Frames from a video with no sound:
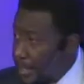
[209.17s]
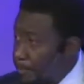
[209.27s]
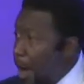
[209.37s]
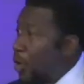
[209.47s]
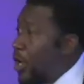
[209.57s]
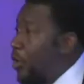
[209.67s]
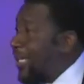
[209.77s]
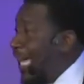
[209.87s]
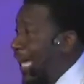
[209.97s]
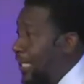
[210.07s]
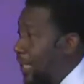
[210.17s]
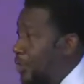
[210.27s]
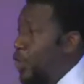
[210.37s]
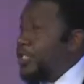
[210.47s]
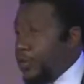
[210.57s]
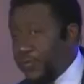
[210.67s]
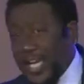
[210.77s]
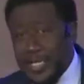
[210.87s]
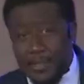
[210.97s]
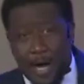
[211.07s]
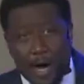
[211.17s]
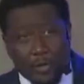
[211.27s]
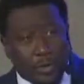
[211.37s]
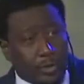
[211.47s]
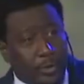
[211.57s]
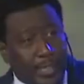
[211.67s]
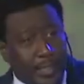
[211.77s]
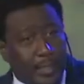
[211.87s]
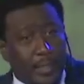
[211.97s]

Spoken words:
Pope going to kill you. You just feed them hogs. Don't you eat it.